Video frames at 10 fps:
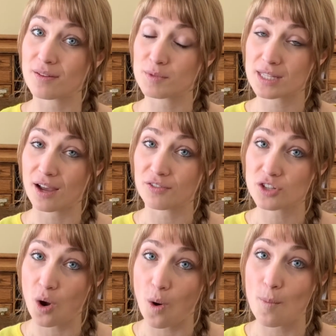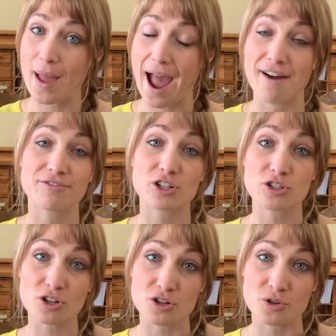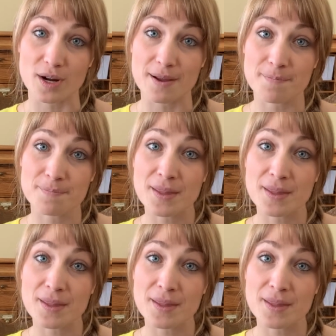themselves home after surgery.